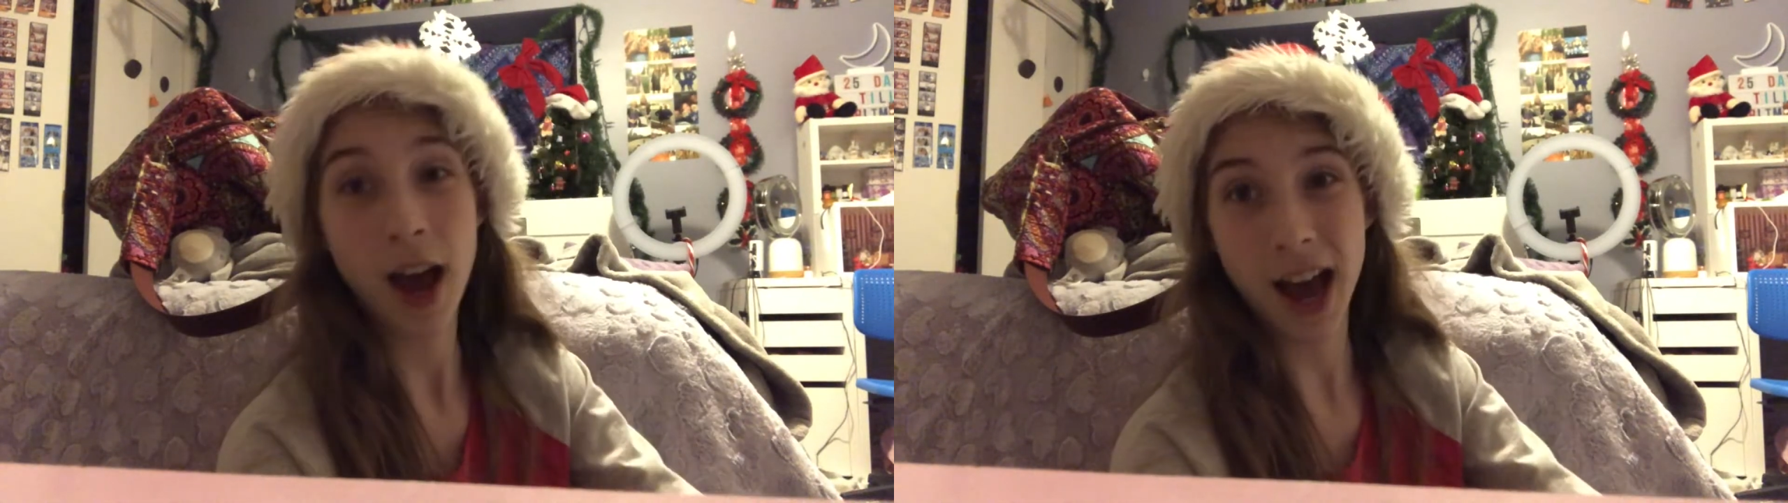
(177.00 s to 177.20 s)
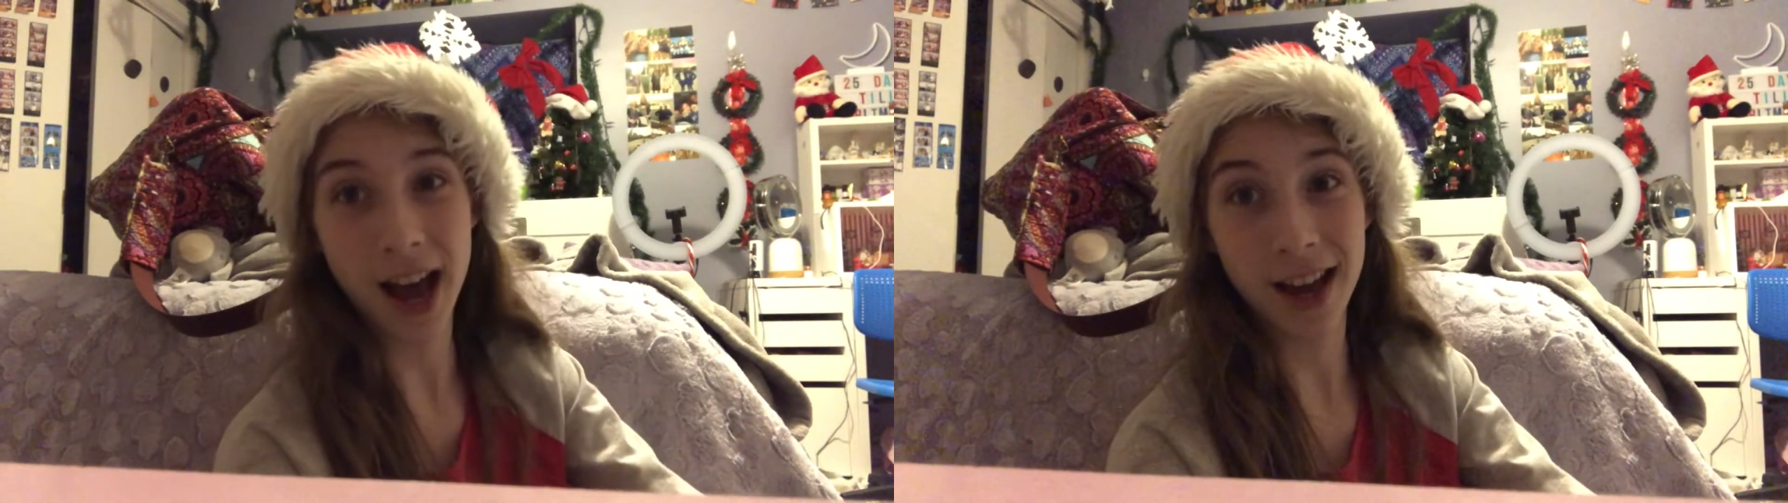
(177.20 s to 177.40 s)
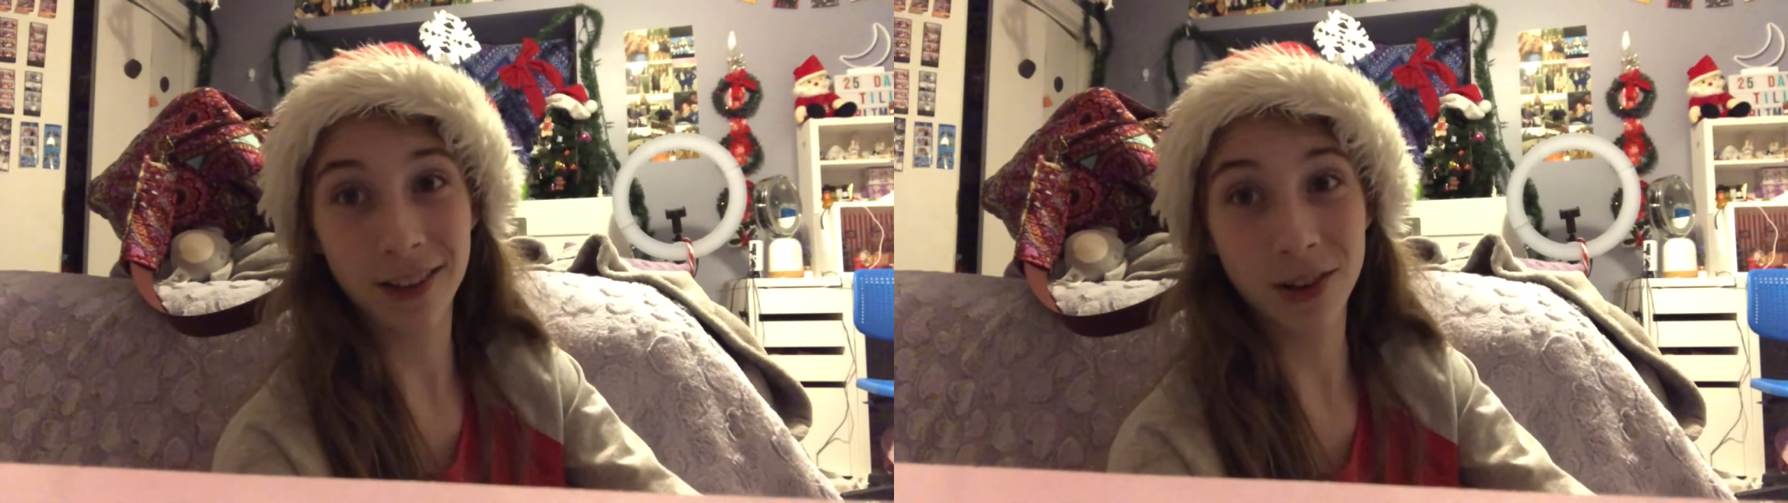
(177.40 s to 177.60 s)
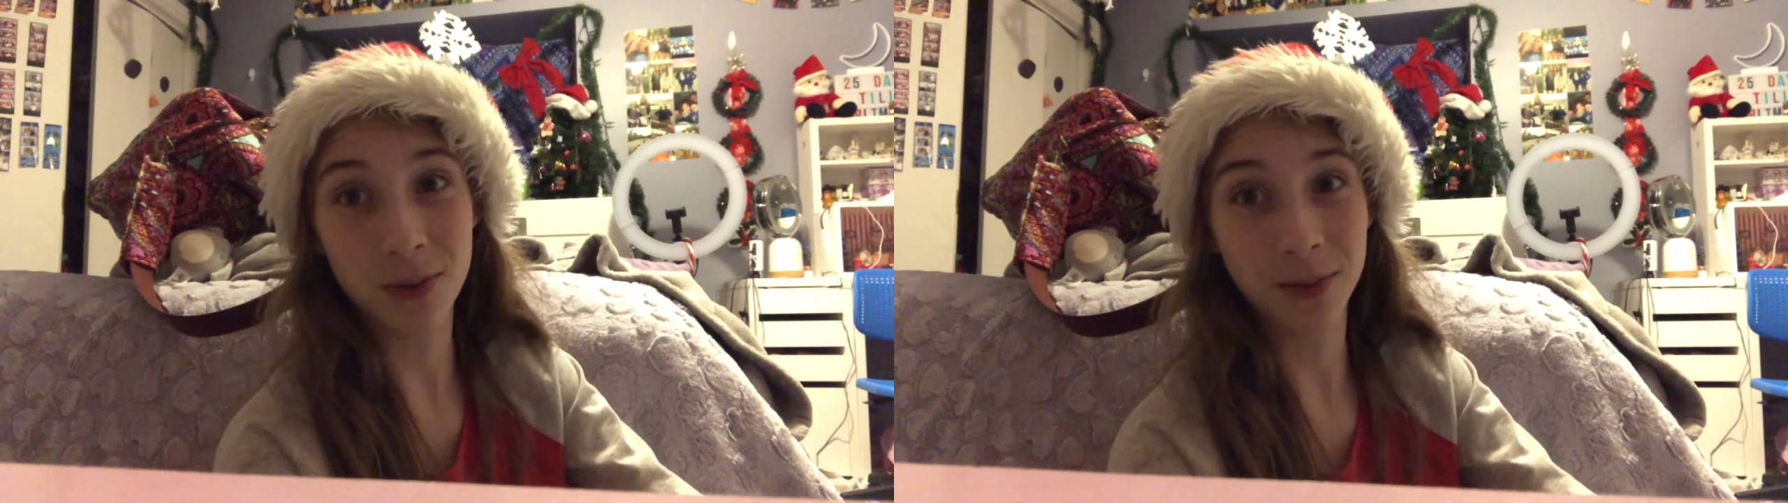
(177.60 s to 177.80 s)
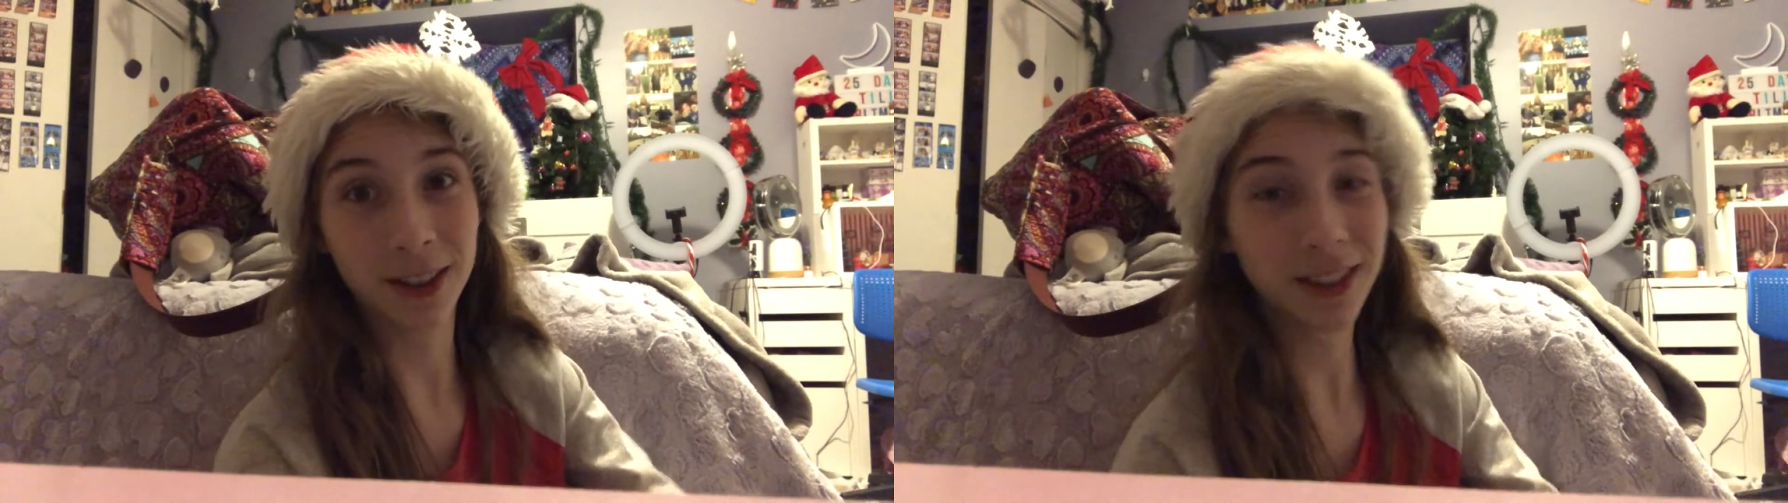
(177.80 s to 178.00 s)
I have
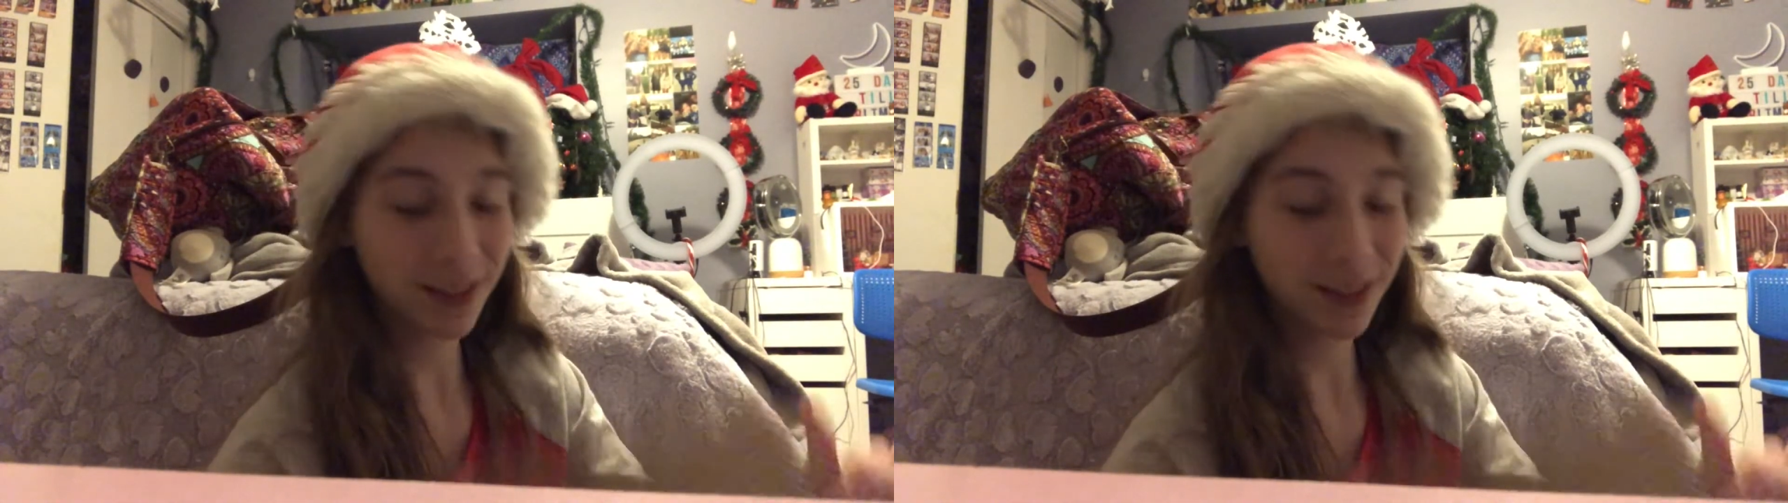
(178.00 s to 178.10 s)
homework.